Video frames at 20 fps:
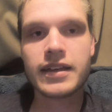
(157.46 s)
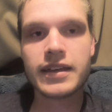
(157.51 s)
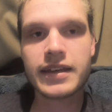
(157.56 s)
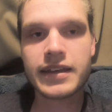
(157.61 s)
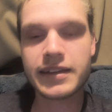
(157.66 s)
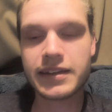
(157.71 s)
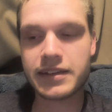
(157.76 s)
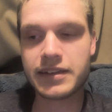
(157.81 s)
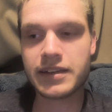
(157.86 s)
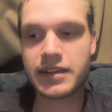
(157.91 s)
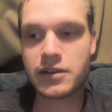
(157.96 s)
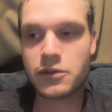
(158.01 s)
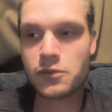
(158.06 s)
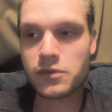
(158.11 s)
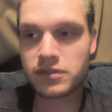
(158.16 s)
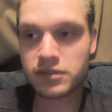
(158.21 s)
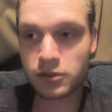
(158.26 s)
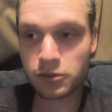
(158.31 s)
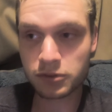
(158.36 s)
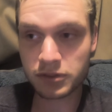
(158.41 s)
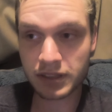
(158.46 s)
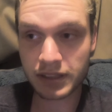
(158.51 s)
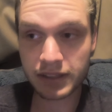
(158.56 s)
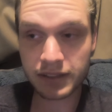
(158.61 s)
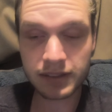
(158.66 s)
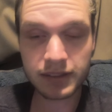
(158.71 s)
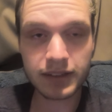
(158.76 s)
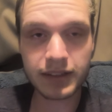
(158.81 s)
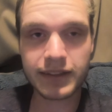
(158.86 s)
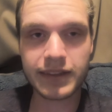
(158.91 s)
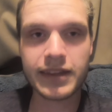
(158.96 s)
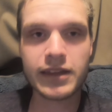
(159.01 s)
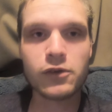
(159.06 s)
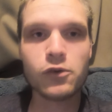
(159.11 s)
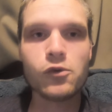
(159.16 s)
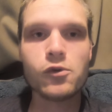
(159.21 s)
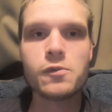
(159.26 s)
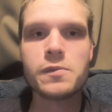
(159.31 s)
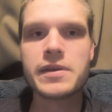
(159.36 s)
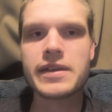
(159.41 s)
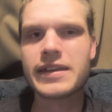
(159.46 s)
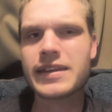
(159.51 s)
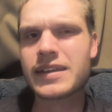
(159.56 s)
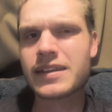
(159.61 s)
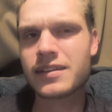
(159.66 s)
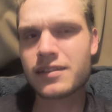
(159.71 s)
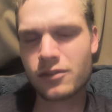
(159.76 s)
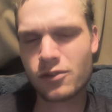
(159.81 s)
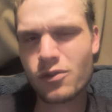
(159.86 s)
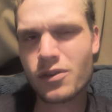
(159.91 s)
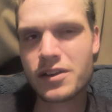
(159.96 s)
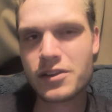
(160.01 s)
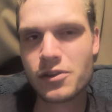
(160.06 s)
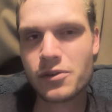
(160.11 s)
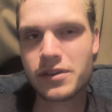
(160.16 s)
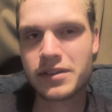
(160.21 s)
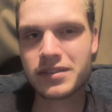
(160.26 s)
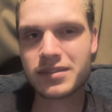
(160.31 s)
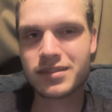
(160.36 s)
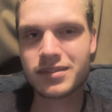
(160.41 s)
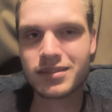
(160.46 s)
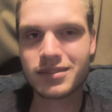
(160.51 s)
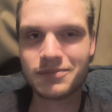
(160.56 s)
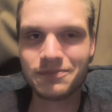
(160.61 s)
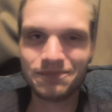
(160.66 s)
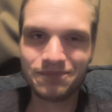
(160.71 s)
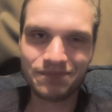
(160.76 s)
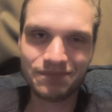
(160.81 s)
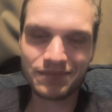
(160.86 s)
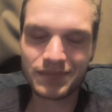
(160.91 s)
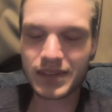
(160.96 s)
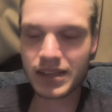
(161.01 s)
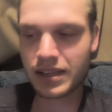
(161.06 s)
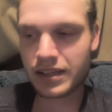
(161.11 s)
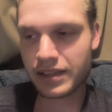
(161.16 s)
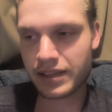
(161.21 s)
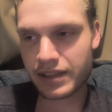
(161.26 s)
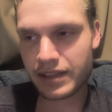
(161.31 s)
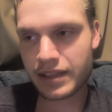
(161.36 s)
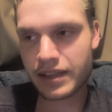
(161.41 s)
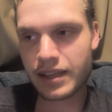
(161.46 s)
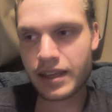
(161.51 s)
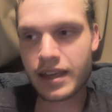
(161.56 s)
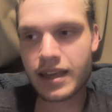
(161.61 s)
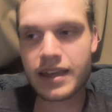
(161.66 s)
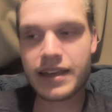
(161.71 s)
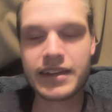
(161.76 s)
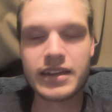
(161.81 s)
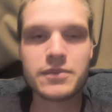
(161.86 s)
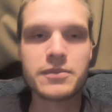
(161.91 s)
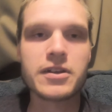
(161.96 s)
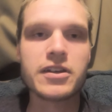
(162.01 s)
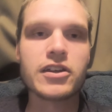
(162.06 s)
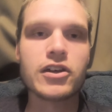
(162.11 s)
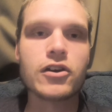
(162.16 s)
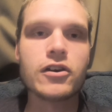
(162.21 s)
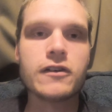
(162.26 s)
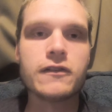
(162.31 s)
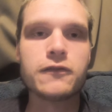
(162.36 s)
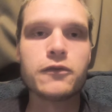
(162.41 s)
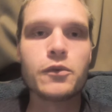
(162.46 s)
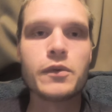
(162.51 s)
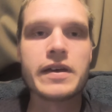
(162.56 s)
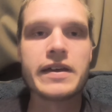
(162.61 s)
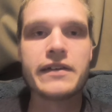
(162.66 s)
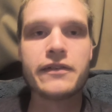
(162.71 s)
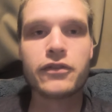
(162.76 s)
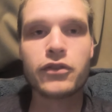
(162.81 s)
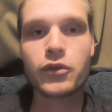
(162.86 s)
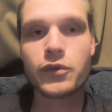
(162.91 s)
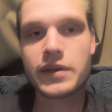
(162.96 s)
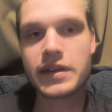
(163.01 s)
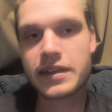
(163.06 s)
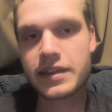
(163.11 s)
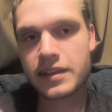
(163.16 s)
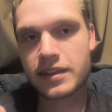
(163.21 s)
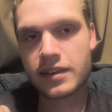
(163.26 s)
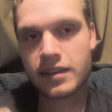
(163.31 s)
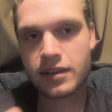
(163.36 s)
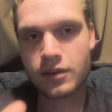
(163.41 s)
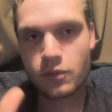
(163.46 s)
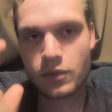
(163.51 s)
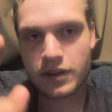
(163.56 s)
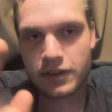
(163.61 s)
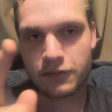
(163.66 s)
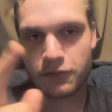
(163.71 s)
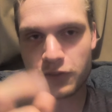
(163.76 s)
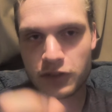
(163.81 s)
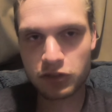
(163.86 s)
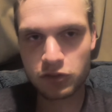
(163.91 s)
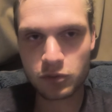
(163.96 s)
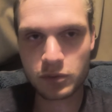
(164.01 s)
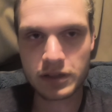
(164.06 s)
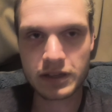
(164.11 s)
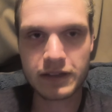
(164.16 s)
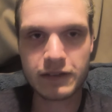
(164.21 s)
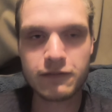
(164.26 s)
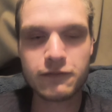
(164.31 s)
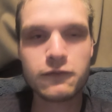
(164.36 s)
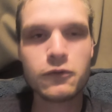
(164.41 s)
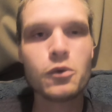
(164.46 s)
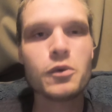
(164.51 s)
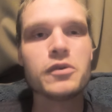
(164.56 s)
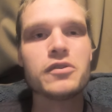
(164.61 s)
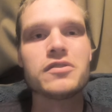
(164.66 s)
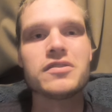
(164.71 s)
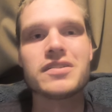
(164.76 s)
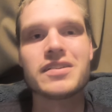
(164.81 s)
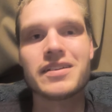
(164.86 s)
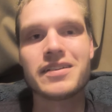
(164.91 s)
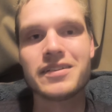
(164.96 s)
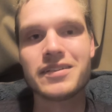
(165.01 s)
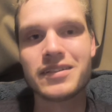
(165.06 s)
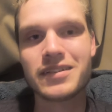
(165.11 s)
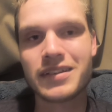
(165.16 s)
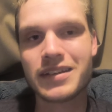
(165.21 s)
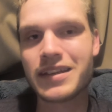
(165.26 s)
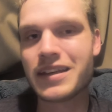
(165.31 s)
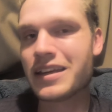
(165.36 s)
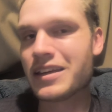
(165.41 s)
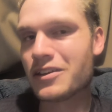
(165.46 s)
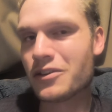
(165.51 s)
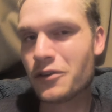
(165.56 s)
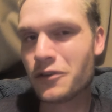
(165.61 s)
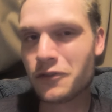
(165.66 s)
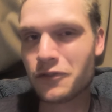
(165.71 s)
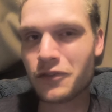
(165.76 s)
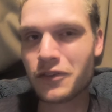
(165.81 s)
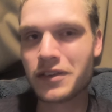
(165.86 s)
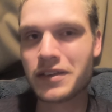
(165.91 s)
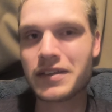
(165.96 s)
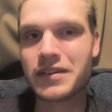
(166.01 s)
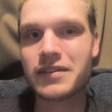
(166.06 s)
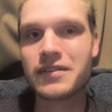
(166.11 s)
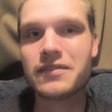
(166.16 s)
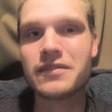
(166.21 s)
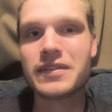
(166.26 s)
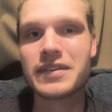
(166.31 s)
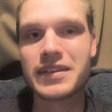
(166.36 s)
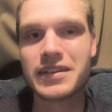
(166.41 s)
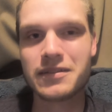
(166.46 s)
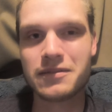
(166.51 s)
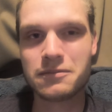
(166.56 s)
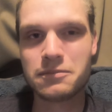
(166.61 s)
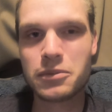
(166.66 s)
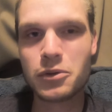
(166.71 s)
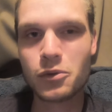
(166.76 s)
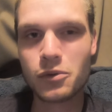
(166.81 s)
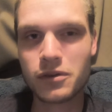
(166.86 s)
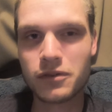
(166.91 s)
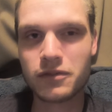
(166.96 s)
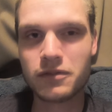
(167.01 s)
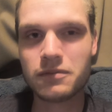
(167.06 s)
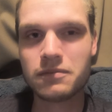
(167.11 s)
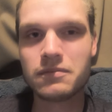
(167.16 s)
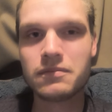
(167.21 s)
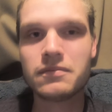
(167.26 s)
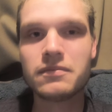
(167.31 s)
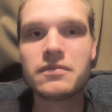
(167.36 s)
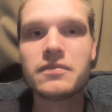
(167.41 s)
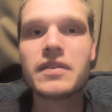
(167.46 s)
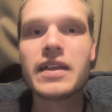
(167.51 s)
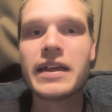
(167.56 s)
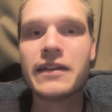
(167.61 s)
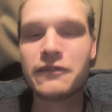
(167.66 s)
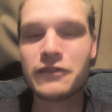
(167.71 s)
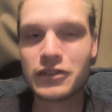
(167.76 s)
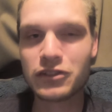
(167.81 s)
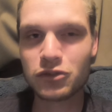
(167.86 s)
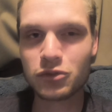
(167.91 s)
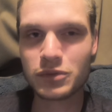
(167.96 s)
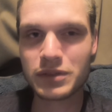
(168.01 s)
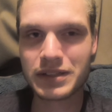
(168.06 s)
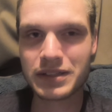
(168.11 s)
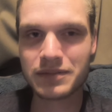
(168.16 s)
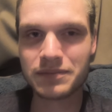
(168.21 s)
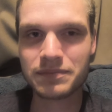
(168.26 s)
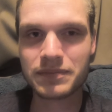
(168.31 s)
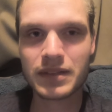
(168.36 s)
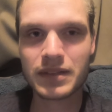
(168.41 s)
getting a result here, and that will be quite nice. And I'm going to go for a 3-1 victory for New Zealand, and hopefully we can pull a victory